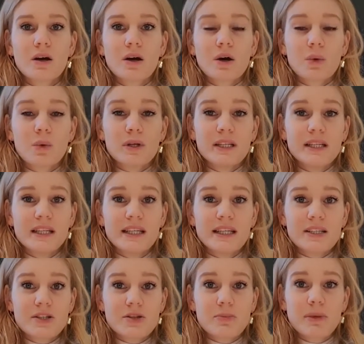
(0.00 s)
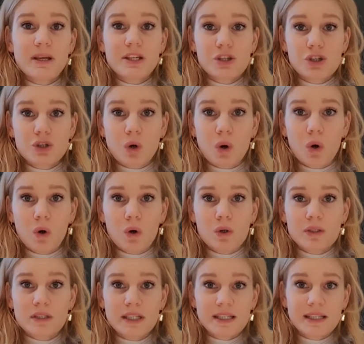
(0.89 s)
We need to make sure
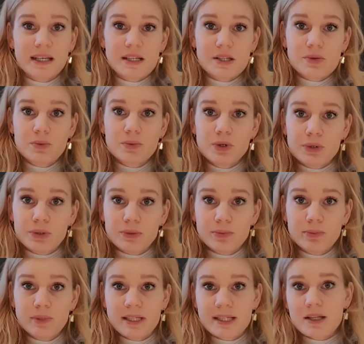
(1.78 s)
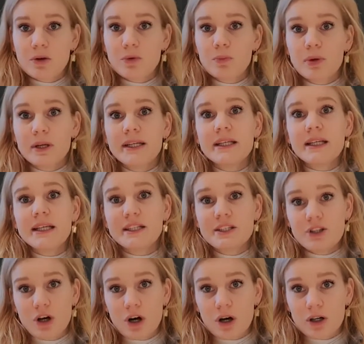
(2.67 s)
that his room is completely
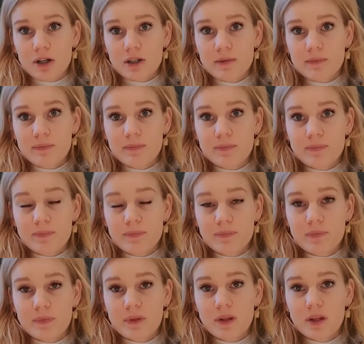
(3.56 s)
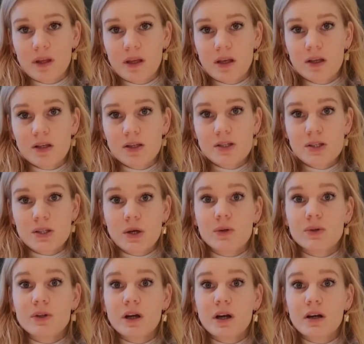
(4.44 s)
dark. So
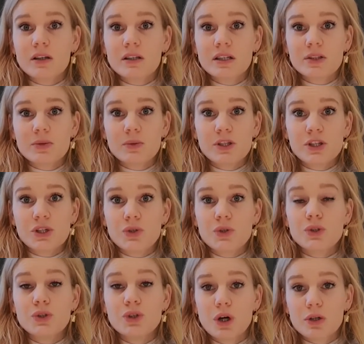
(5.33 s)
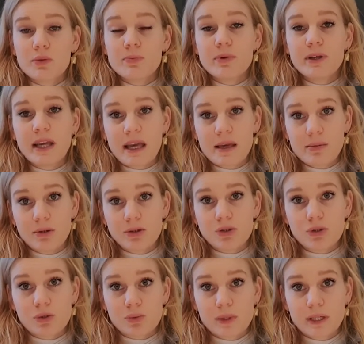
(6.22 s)
dark that we should not be able
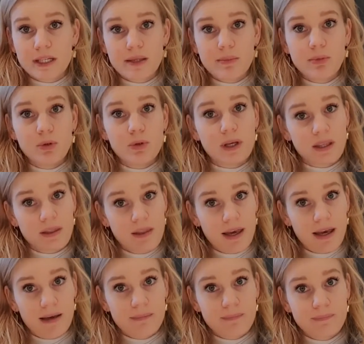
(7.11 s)
to read a book in there.